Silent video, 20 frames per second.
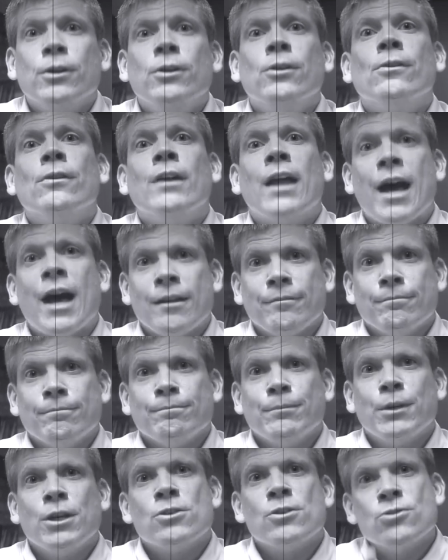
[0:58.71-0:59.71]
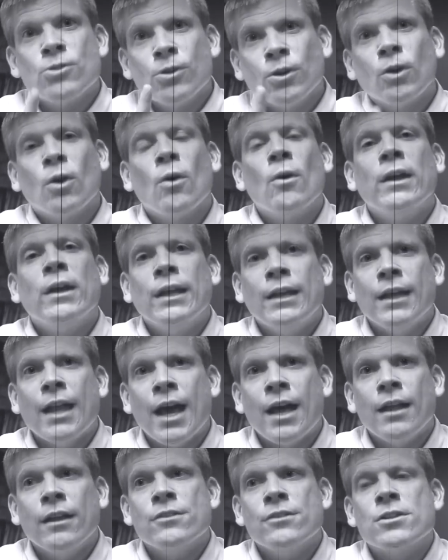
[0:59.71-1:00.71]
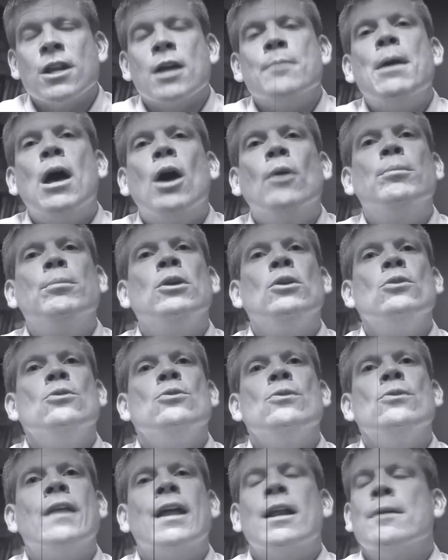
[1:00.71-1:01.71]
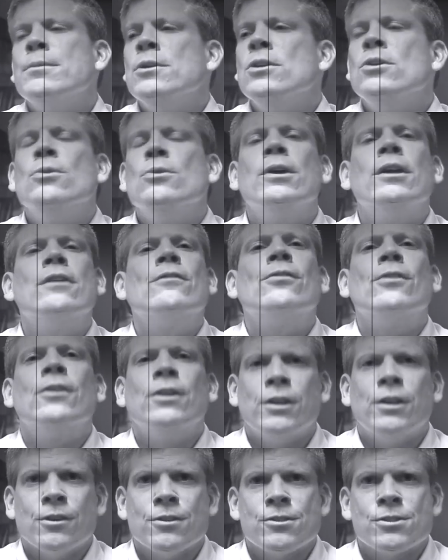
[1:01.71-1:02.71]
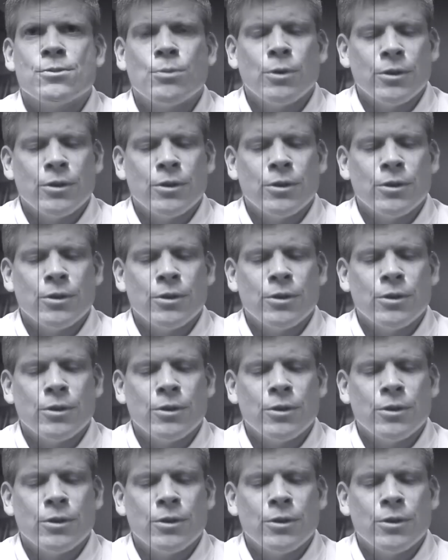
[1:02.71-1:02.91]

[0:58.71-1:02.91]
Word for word: You're not, because you're growing in knowledge and I'm helping you do that. I've been doing it for years.